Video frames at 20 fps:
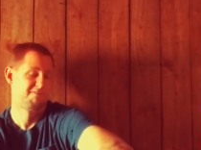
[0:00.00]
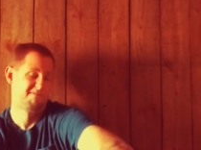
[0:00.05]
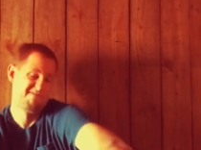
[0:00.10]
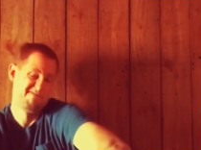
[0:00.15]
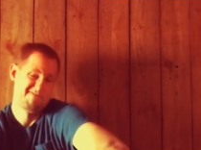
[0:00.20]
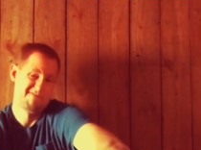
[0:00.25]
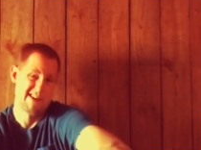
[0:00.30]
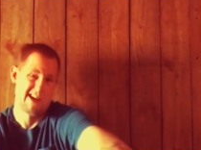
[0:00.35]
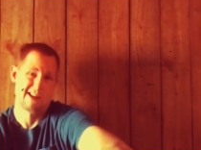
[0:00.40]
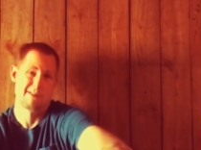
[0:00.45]

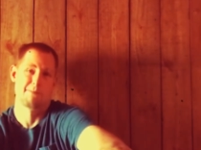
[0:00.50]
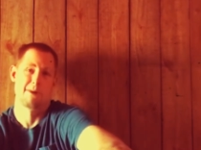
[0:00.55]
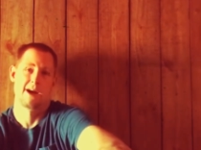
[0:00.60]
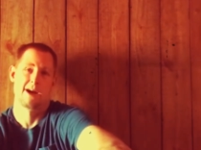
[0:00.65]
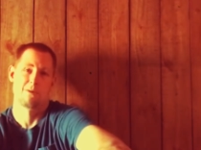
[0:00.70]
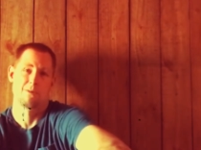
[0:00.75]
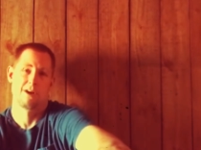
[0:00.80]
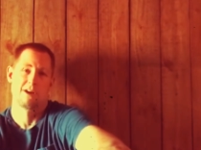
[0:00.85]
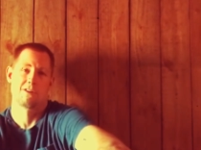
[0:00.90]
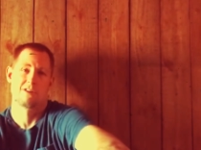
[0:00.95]
had to buy
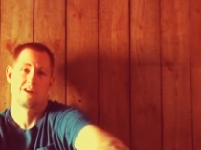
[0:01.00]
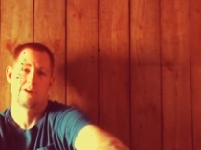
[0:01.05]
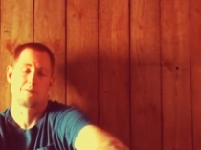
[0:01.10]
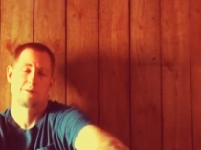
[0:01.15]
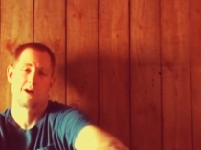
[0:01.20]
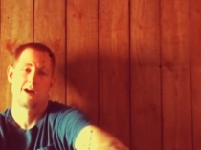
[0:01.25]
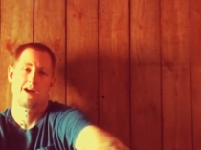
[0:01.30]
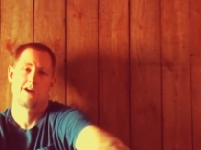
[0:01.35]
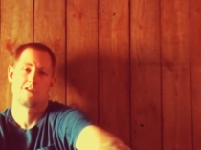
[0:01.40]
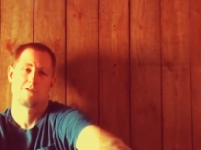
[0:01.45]
at retail
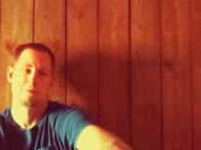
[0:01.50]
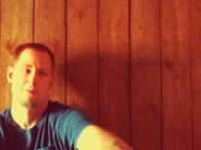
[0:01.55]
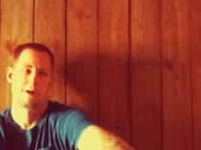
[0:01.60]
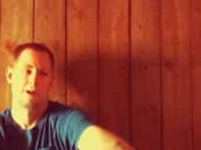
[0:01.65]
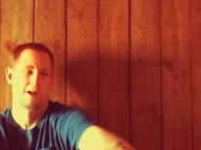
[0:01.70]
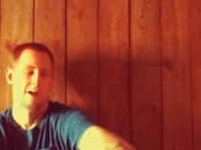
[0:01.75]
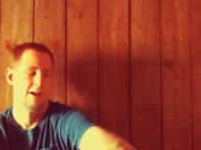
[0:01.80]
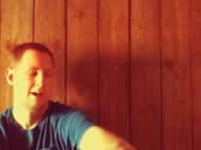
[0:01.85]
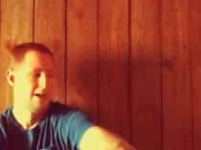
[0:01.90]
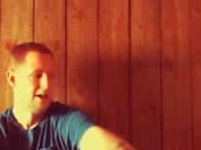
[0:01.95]
price,
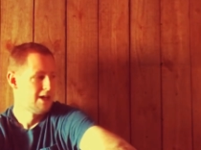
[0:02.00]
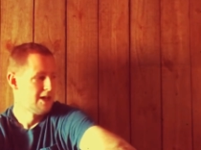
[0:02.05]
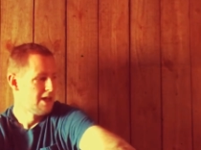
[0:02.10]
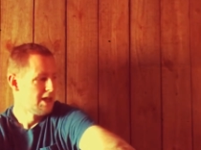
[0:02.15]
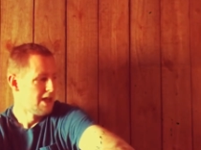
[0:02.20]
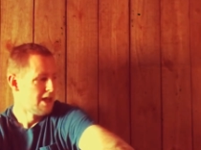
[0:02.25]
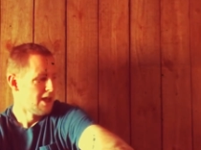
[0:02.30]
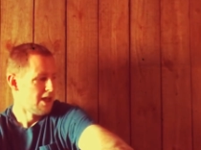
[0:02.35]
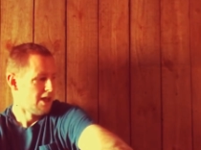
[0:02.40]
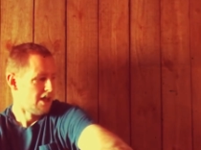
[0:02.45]
but,
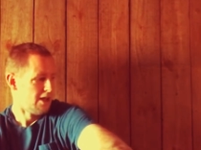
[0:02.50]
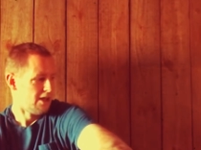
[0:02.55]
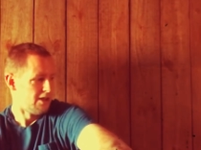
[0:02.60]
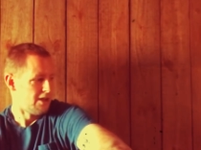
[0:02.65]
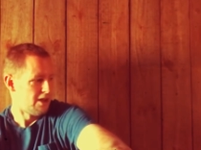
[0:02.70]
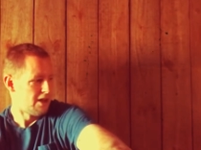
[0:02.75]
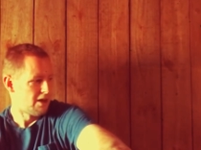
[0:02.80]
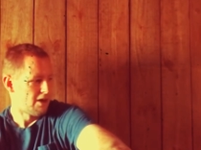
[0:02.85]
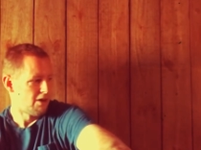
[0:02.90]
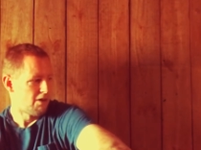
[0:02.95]

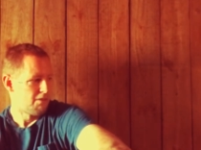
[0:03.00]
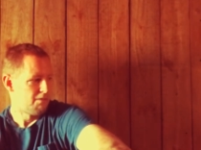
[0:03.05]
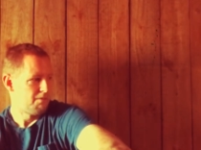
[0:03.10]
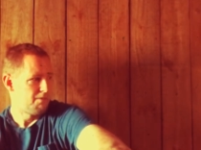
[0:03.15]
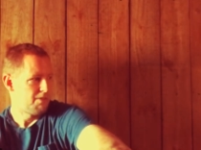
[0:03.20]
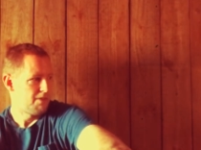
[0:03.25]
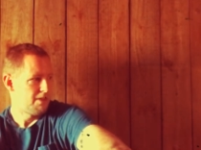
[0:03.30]
you know,